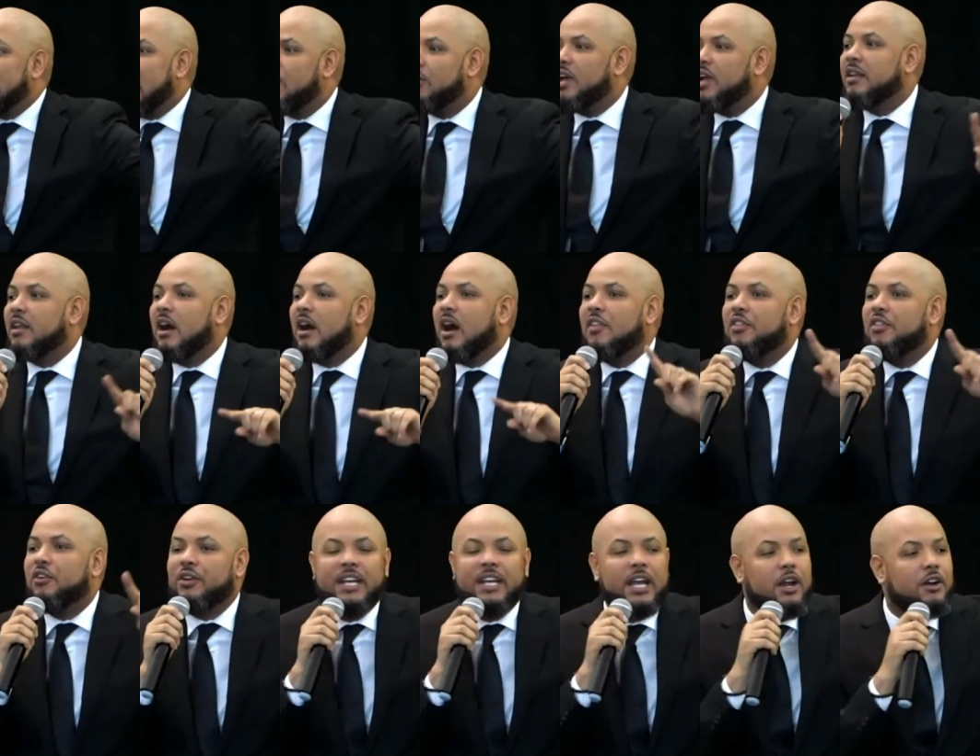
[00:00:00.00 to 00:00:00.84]
out in the
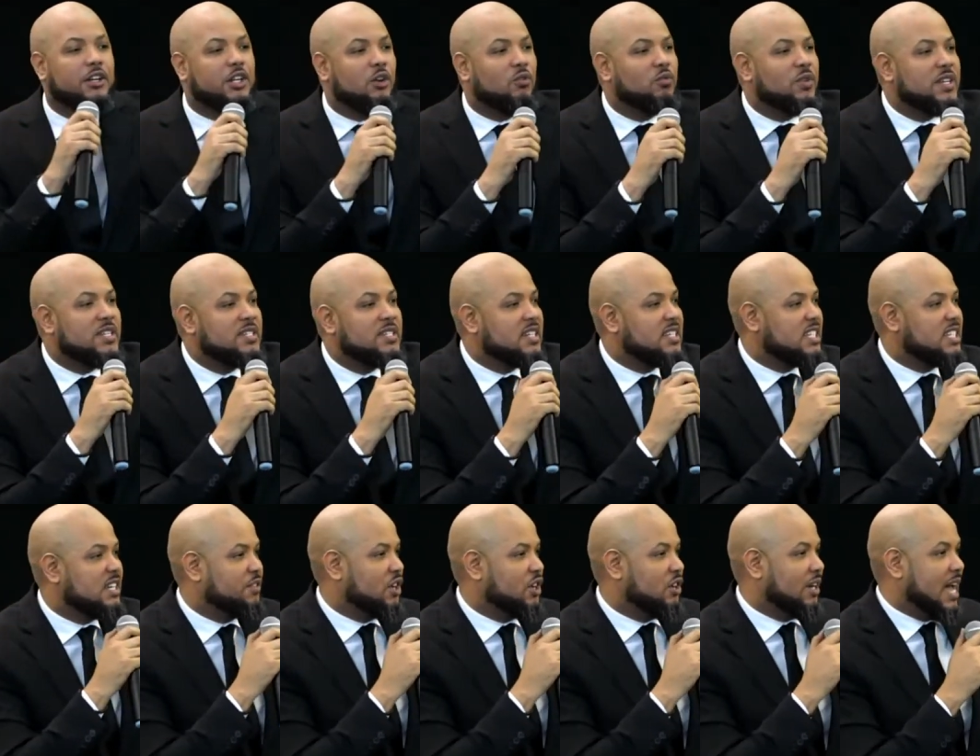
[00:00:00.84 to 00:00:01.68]
other characteristics
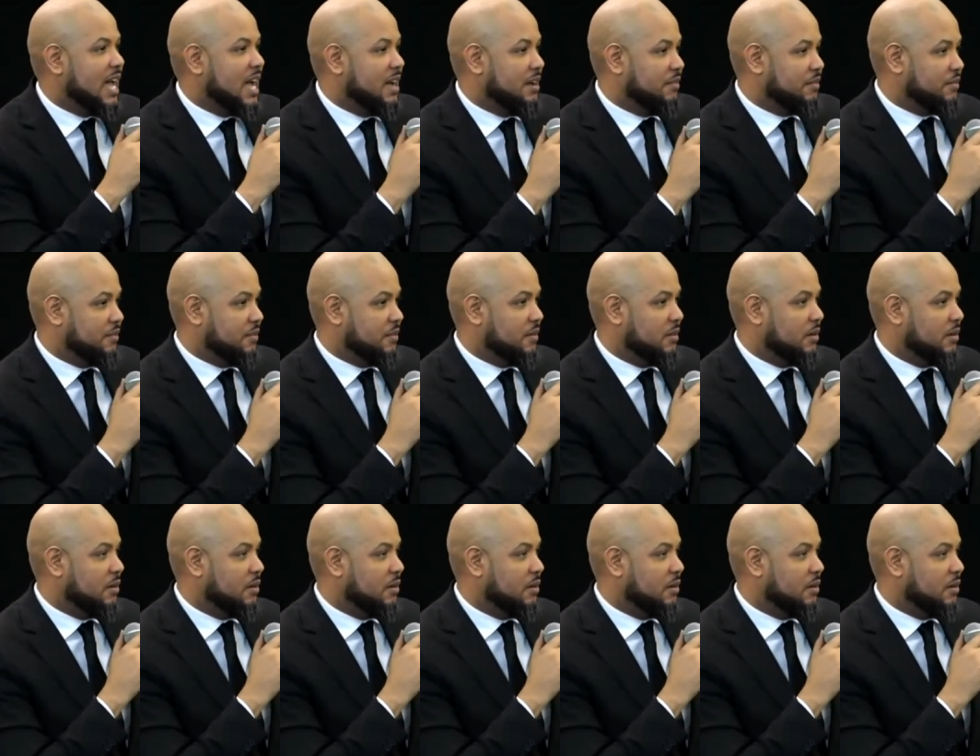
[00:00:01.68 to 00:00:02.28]
of your life?